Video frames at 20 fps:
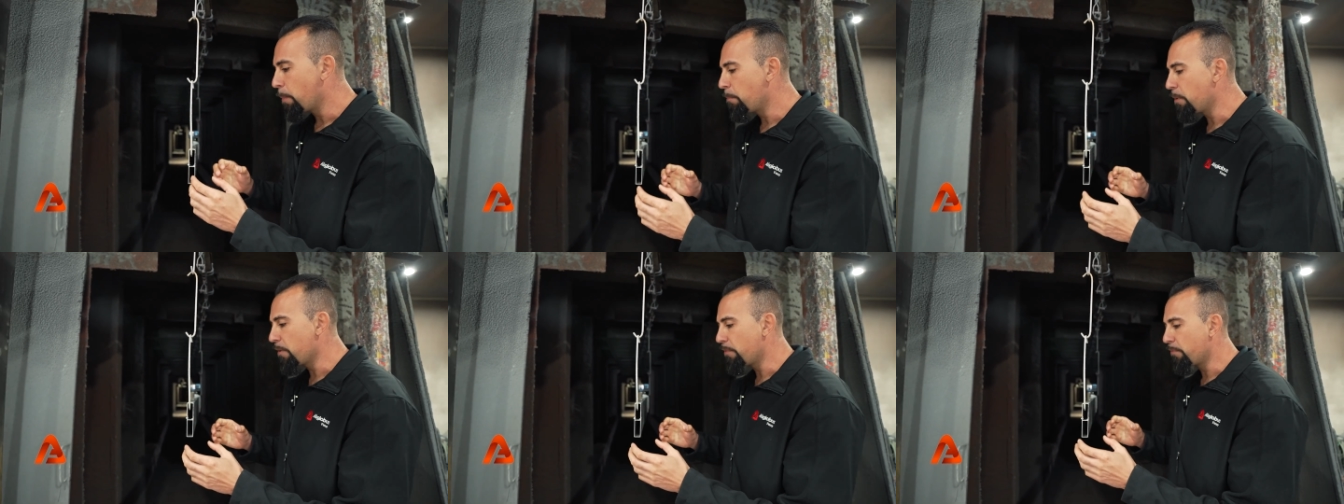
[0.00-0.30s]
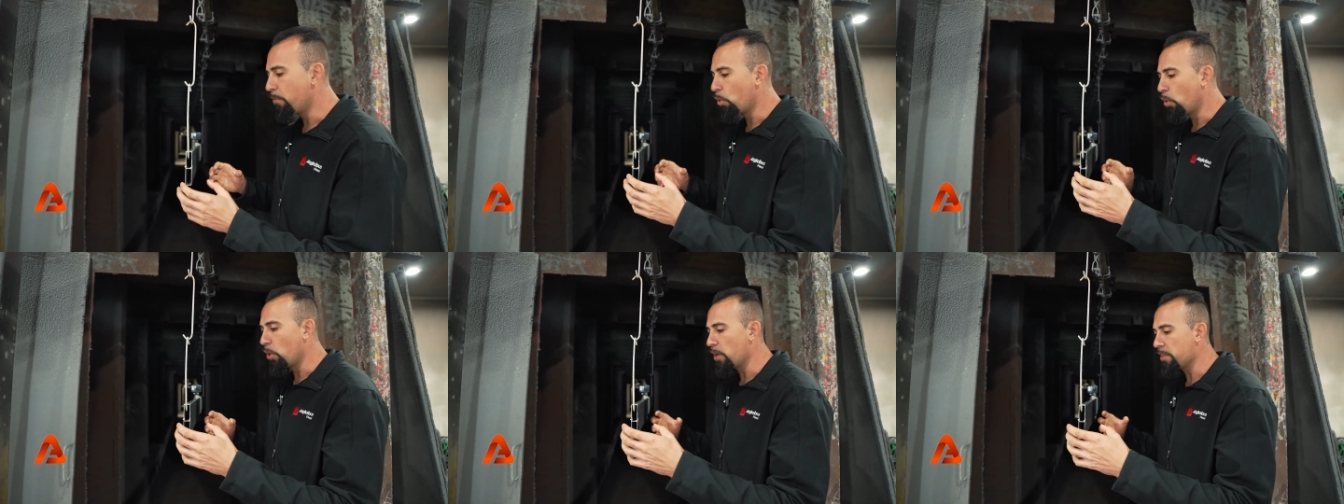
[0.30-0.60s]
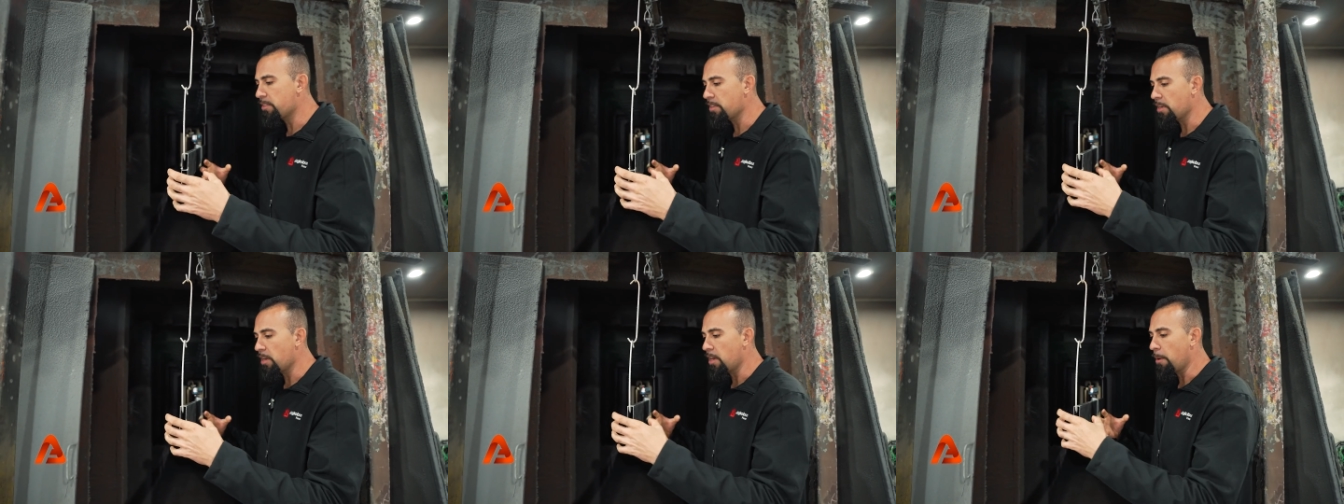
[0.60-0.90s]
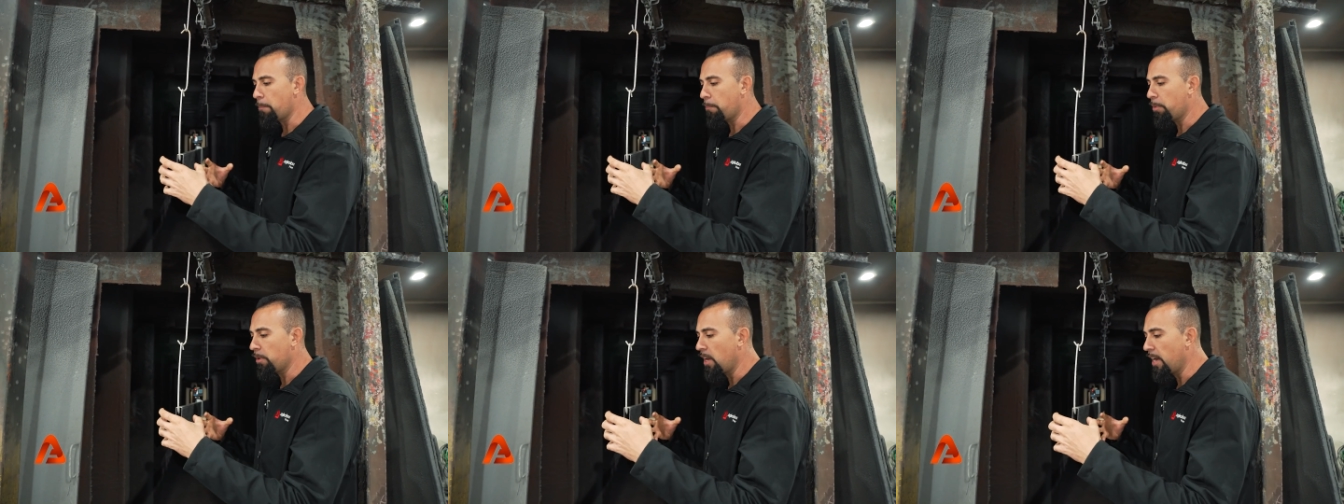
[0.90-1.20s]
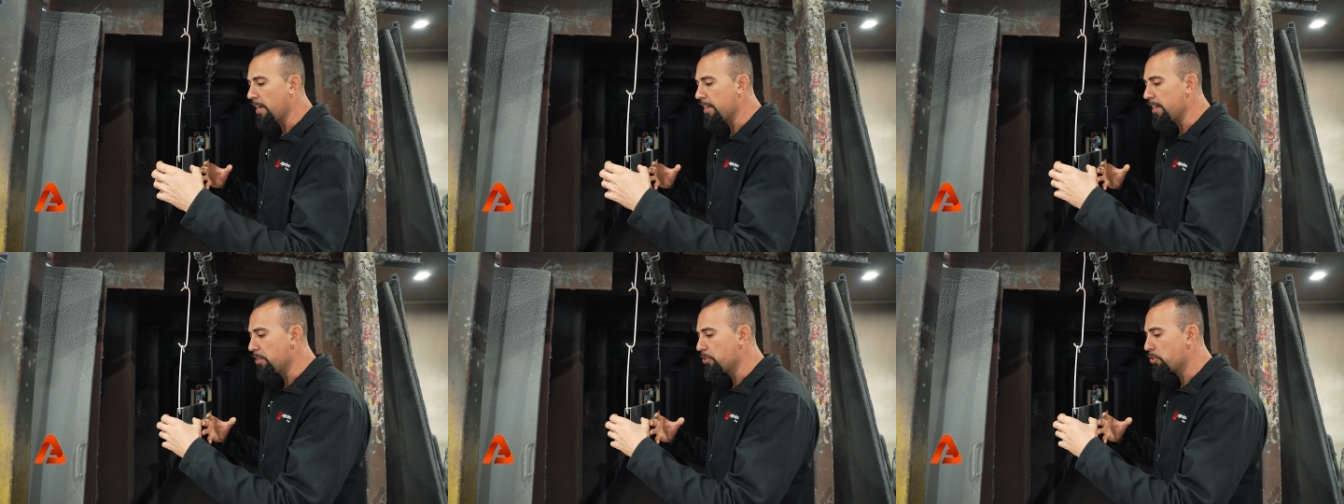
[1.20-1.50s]
before it's
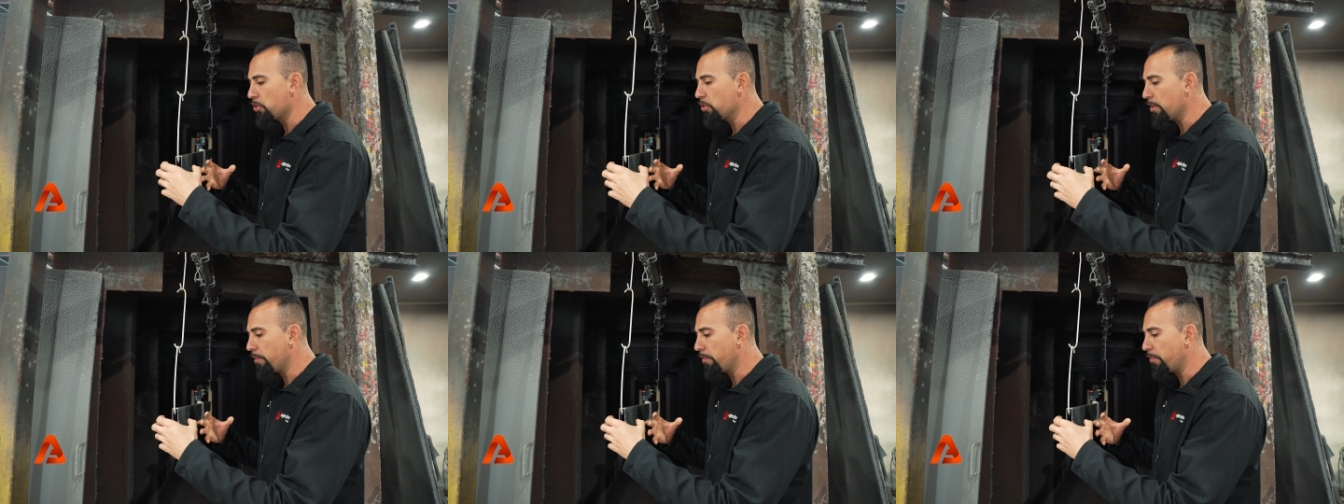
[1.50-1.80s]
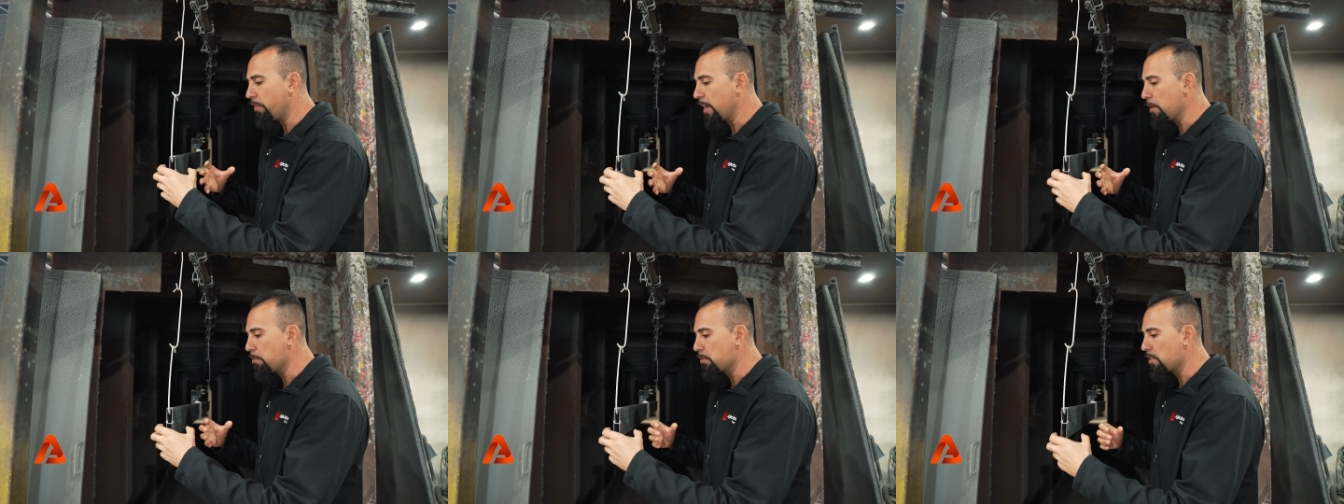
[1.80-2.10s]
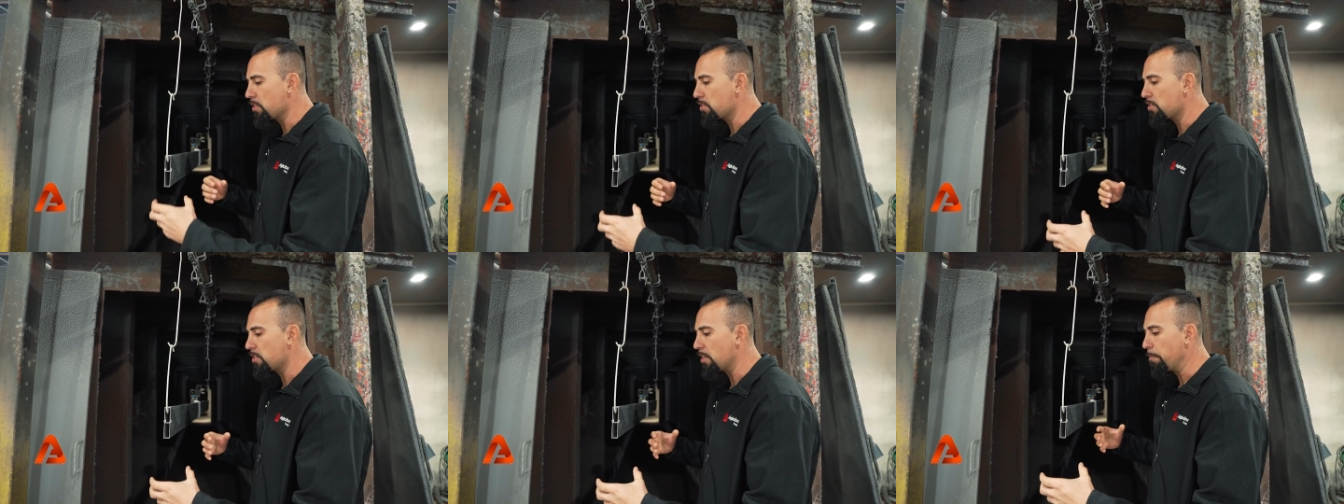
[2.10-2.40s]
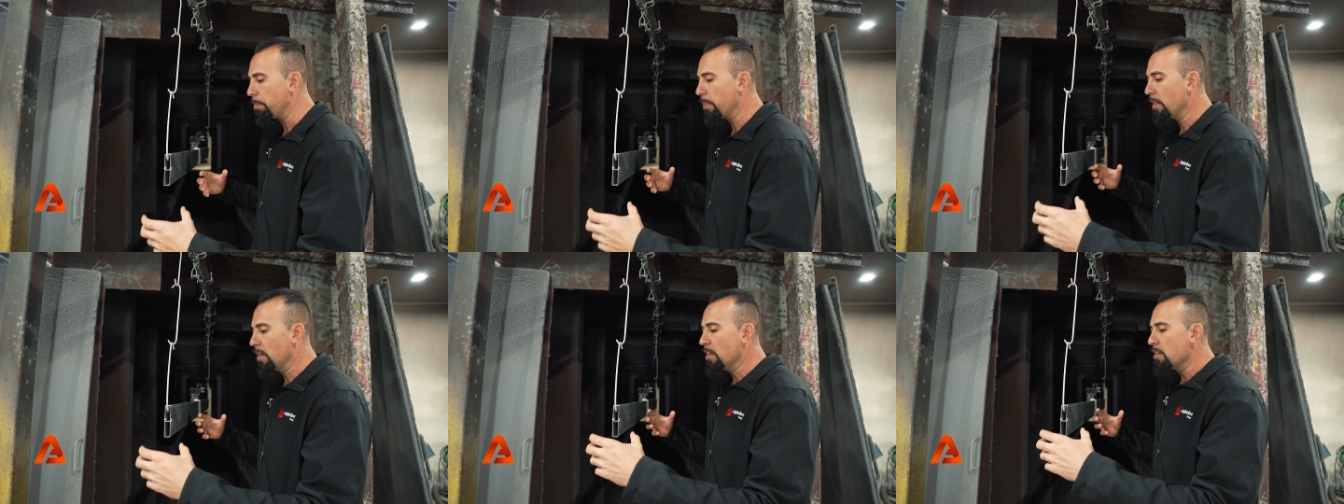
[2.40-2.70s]
applied into the frame system.